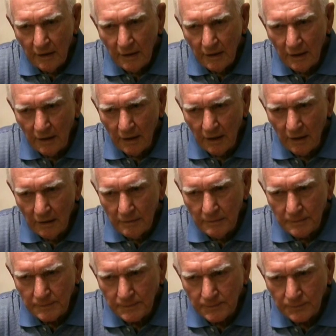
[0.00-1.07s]
uh,
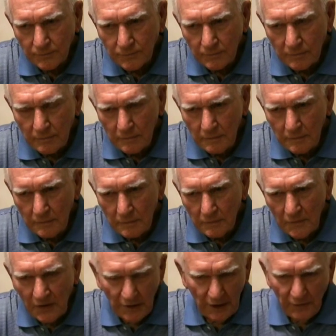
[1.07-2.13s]

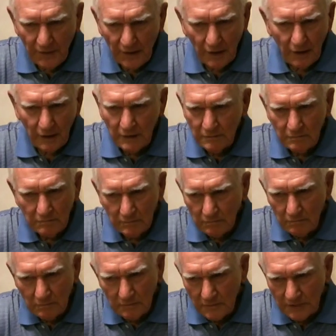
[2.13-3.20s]
they fire
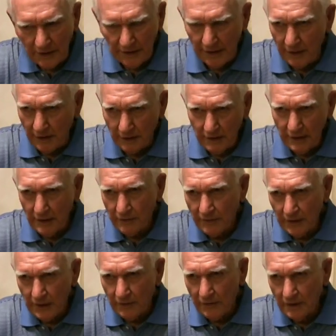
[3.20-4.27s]
their
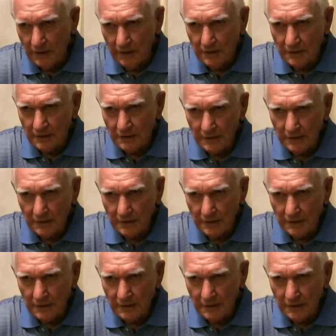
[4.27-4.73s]
anti-aircraft guns.